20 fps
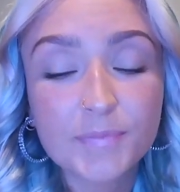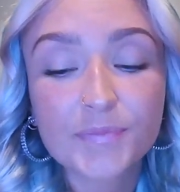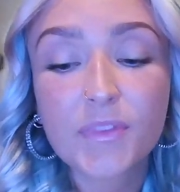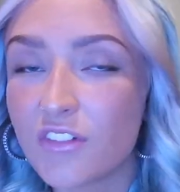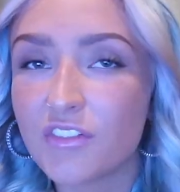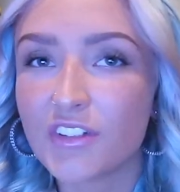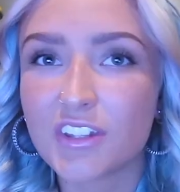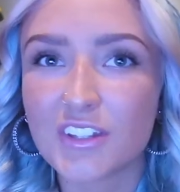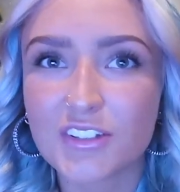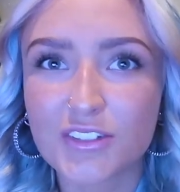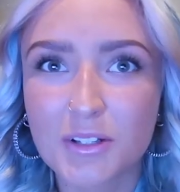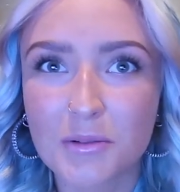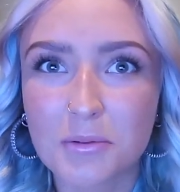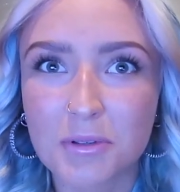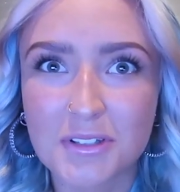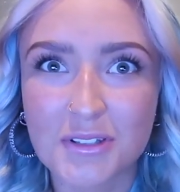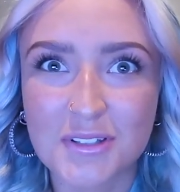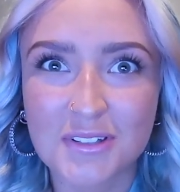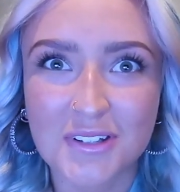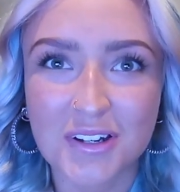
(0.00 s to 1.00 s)
I feel like that's a good
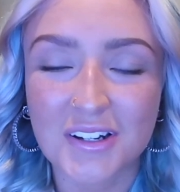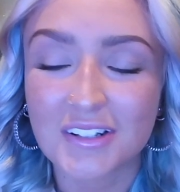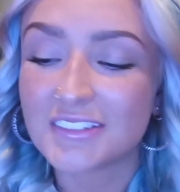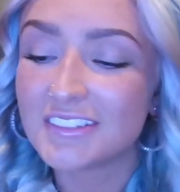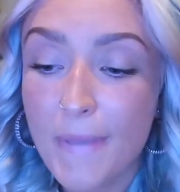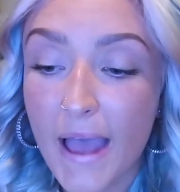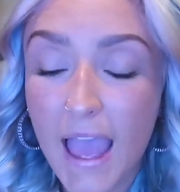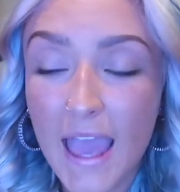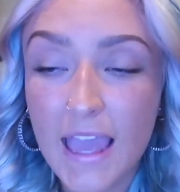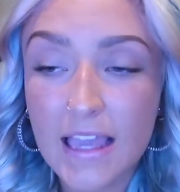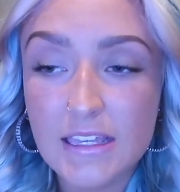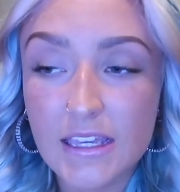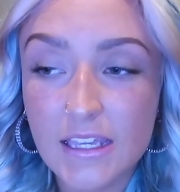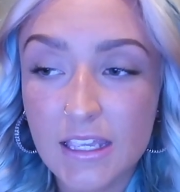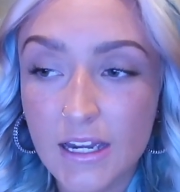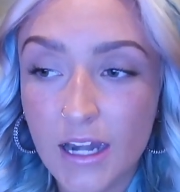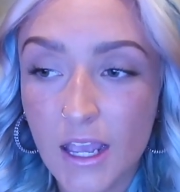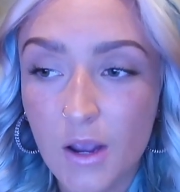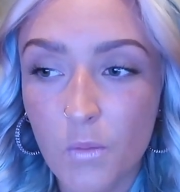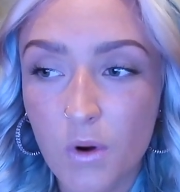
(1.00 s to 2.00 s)
place to start. Back
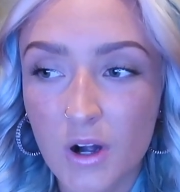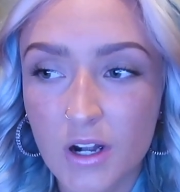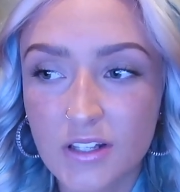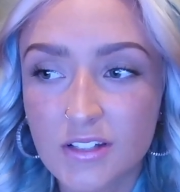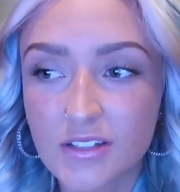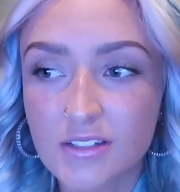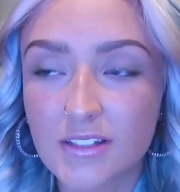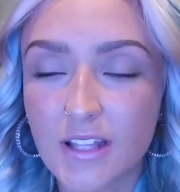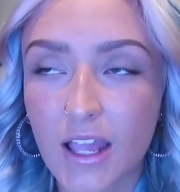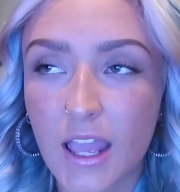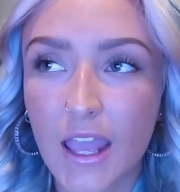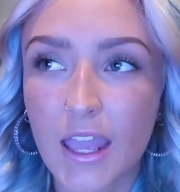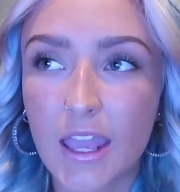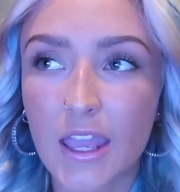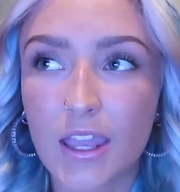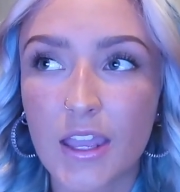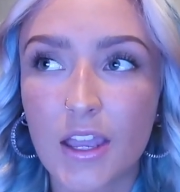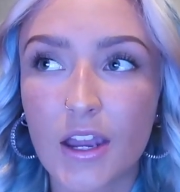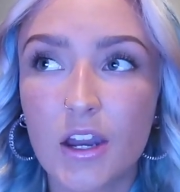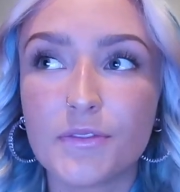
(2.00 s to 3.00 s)
in, I want to say
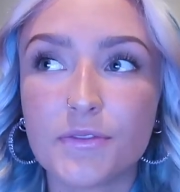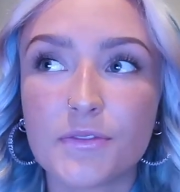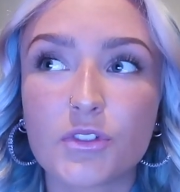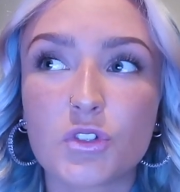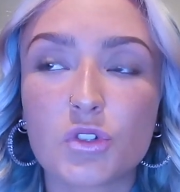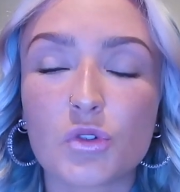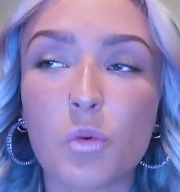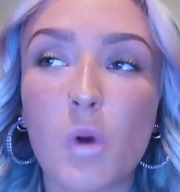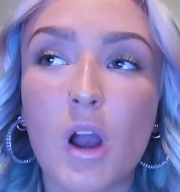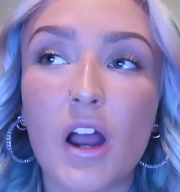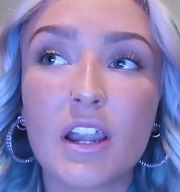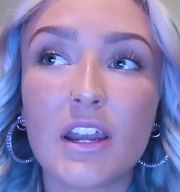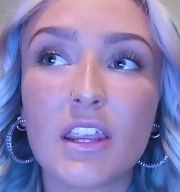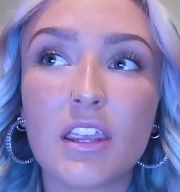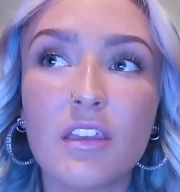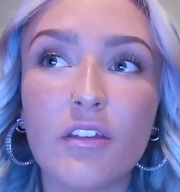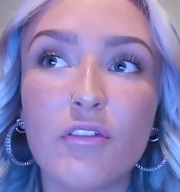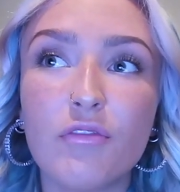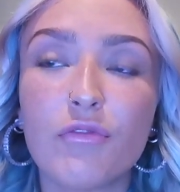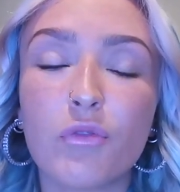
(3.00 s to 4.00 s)

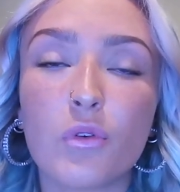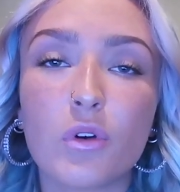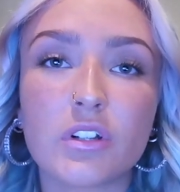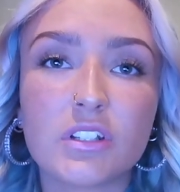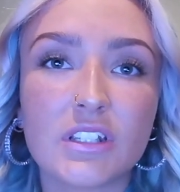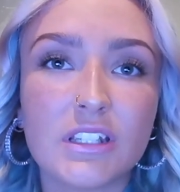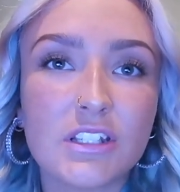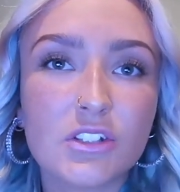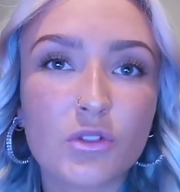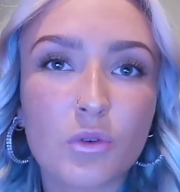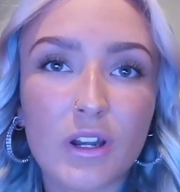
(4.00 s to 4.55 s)
2014,